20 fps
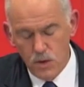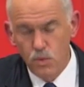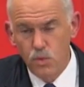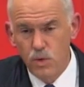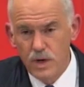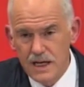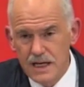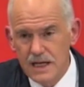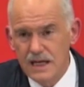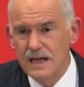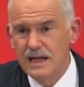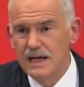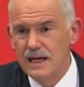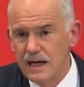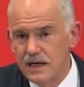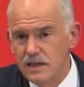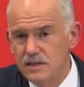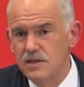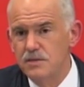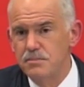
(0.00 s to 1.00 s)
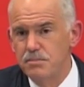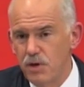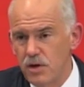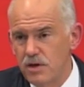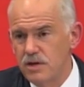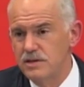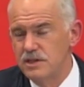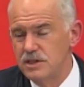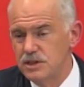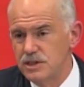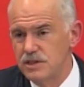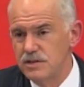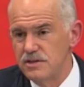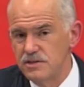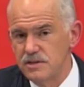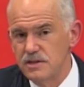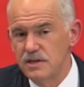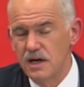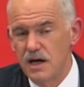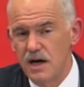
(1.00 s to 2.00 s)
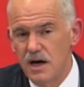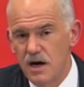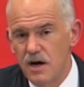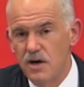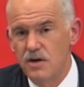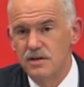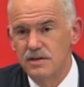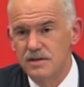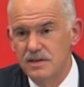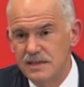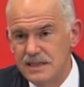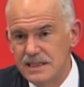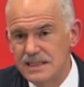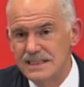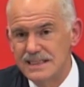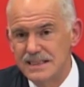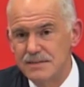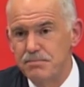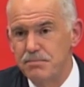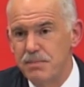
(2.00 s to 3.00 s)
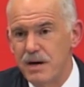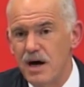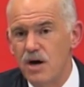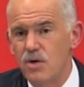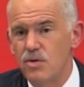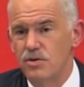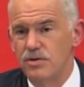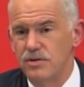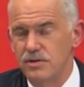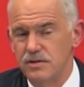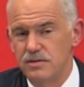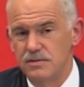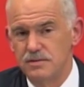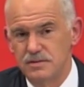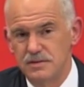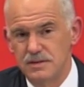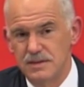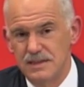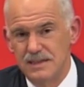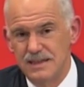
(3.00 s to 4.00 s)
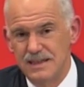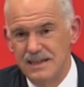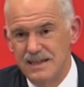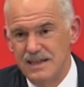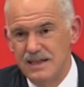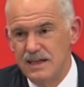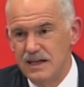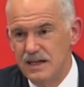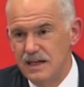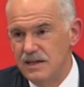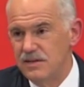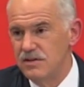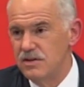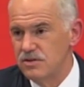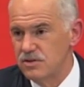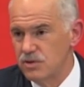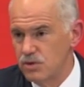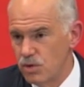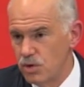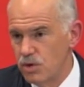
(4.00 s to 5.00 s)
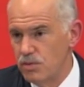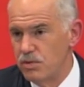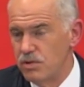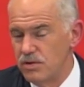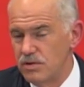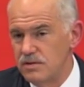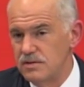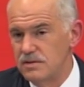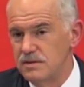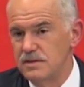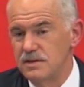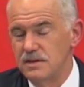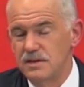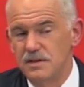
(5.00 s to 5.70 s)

We elected politicians are disempowered in this global